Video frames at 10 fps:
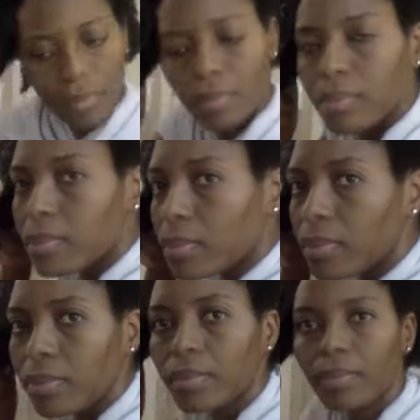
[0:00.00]

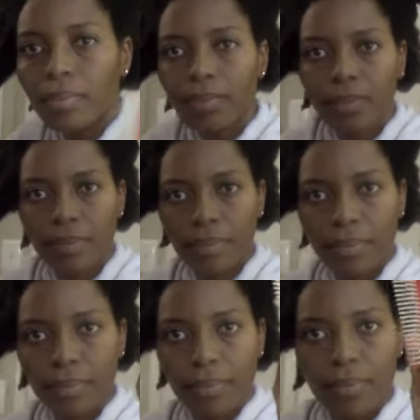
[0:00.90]

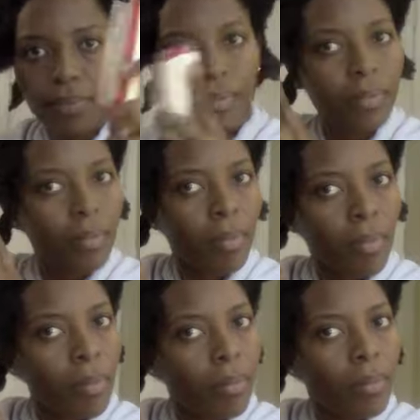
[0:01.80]

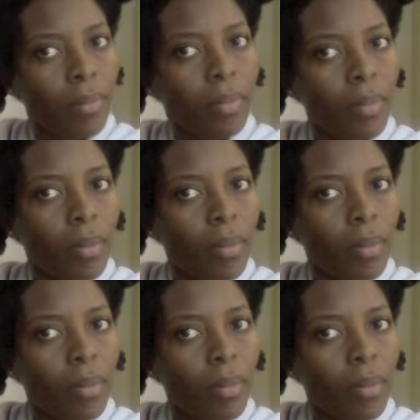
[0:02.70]
[no speech]